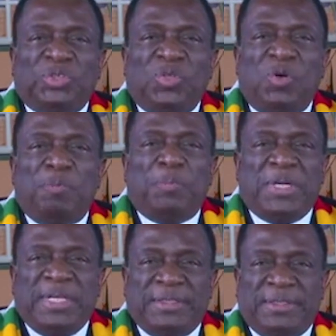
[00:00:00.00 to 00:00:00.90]
no
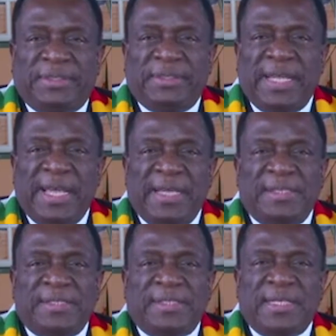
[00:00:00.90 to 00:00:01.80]
borders,
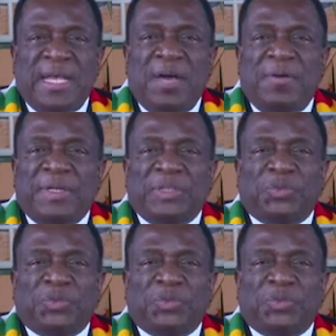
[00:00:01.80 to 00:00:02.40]
hence our